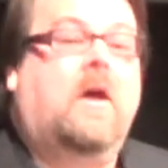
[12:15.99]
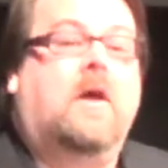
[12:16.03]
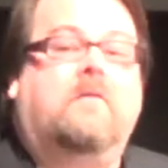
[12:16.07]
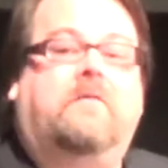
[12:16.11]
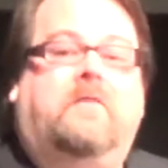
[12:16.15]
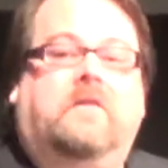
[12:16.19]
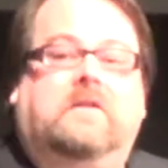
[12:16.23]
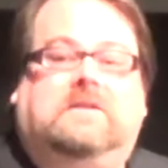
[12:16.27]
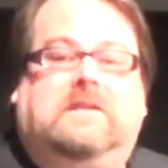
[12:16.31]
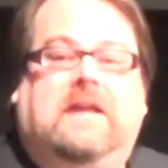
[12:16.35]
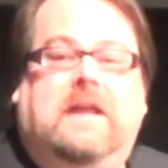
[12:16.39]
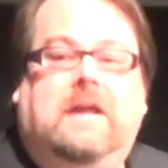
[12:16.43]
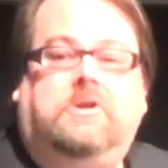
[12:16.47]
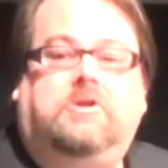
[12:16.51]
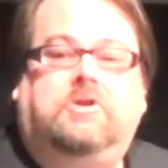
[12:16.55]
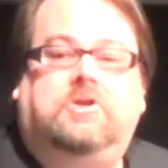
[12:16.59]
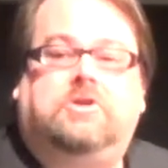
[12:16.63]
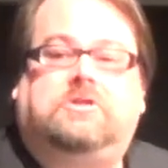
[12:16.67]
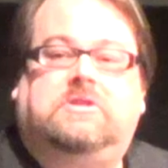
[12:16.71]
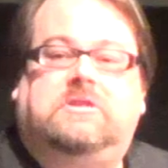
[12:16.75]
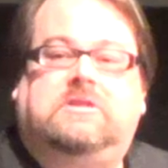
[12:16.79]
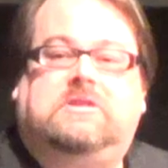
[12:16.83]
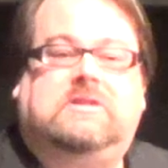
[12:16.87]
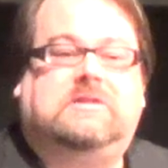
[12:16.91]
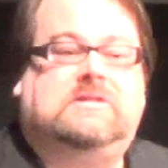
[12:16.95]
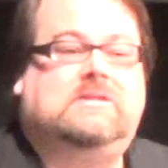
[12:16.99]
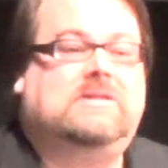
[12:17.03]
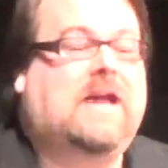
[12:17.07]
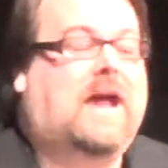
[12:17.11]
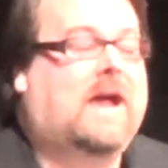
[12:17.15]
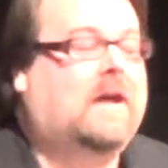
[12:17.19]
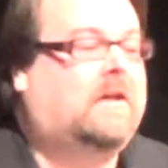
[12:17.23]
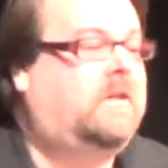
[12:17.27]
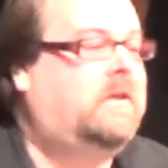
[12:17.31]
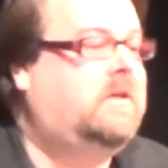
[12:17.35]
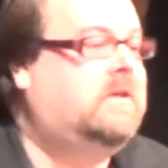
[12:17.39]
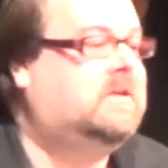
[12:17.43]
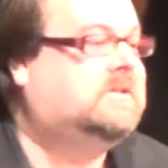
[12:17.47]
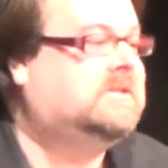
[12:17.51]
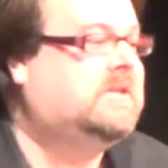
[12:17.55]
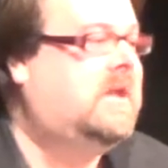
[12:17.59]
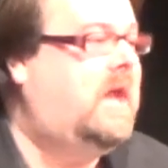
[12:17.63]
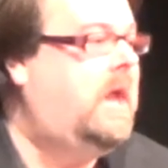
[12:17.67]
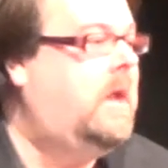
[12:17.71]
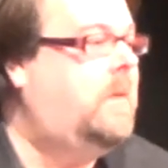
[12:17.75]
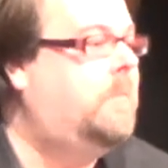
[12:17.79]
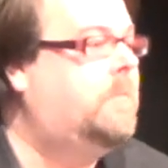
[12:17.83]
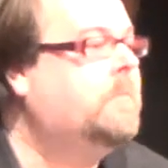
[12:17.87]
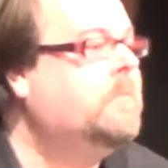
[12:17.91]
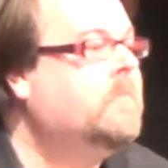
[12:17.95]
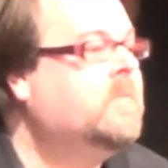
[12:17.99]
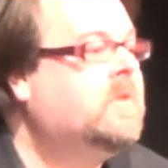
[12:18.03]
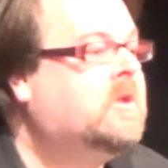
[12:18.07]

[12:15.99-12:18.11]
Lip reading: For teachers, it's exactly the same.